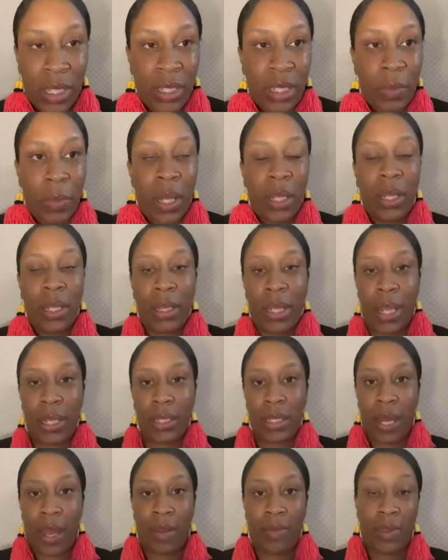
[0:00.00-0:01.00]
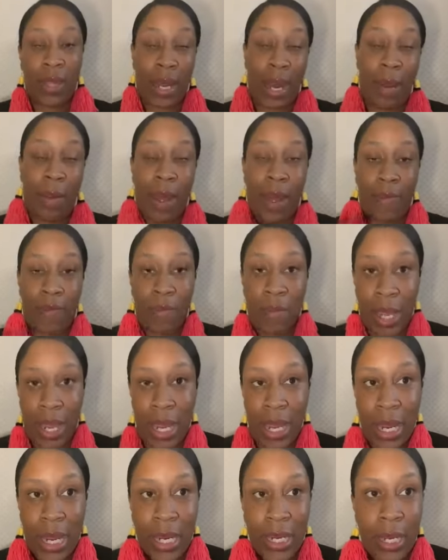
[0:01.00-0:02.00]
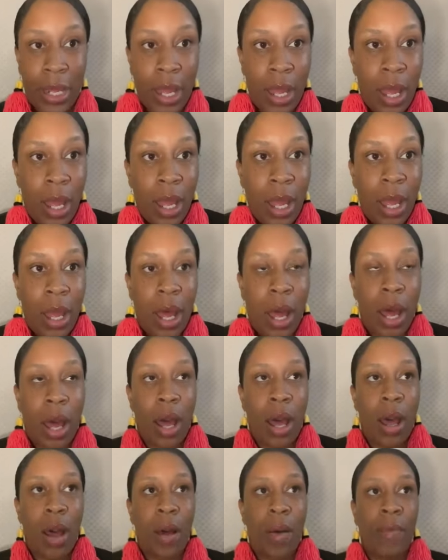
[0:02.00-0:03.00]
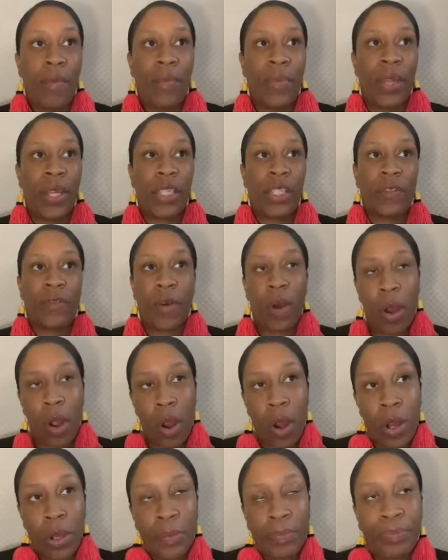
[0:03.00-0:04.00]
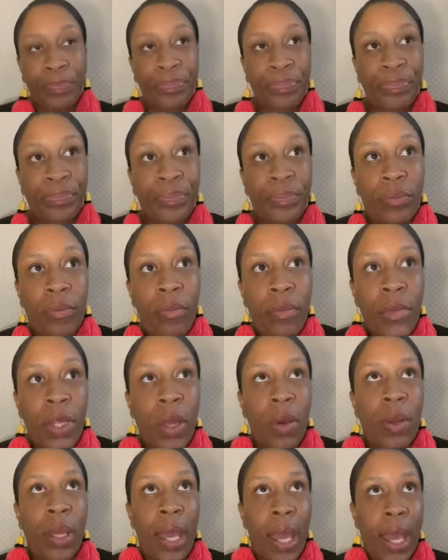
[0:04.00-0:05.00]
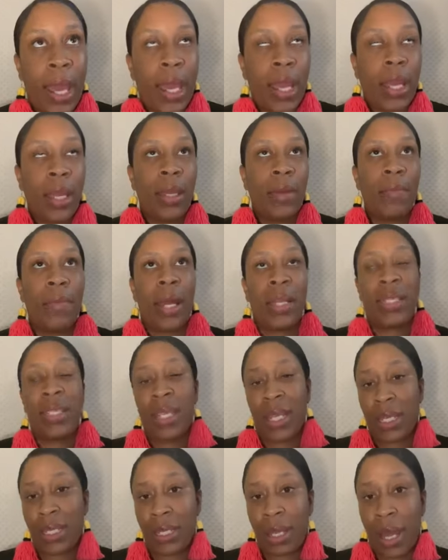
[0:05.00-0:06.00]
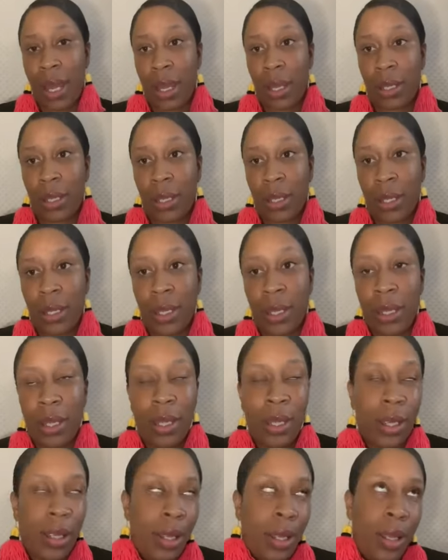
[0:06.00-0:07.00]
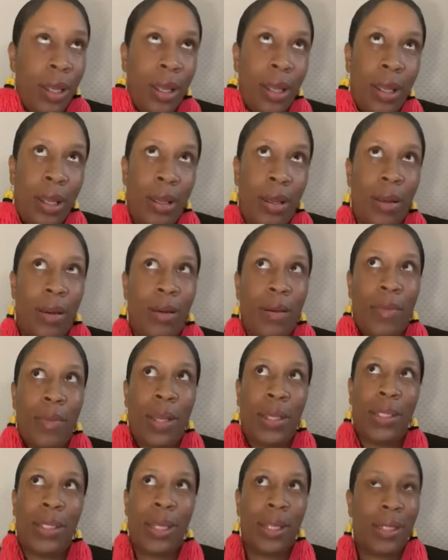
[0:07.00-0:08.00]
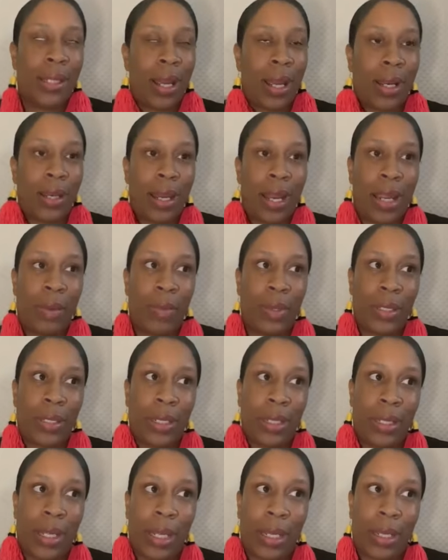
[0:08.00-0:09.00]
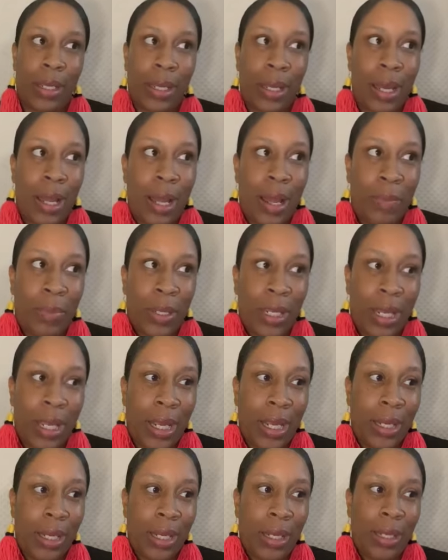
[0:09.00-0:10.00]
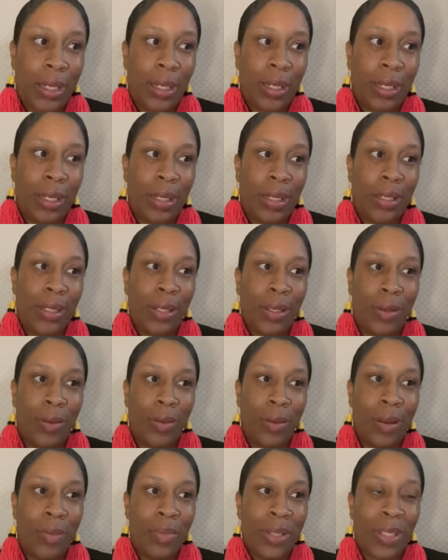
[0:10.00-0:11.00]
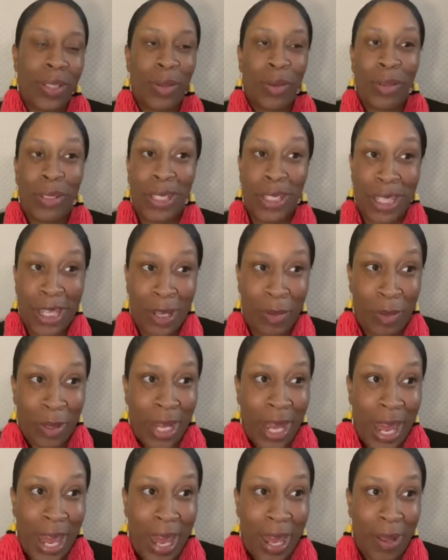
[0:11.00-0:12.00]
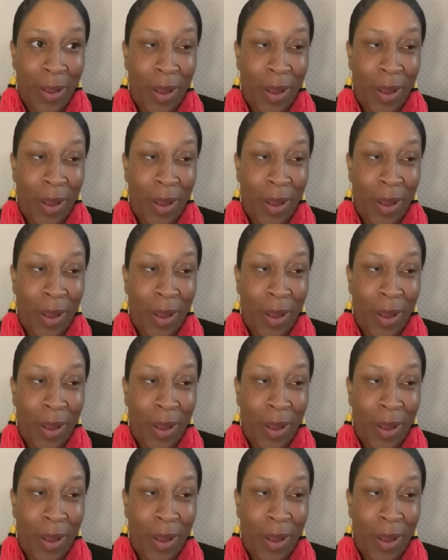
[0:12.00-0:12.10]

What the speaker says: some other things that I have made thus far. Okay, my TikTok. Oh, my TikTok name is like complicated, so I'm just gonna skip that.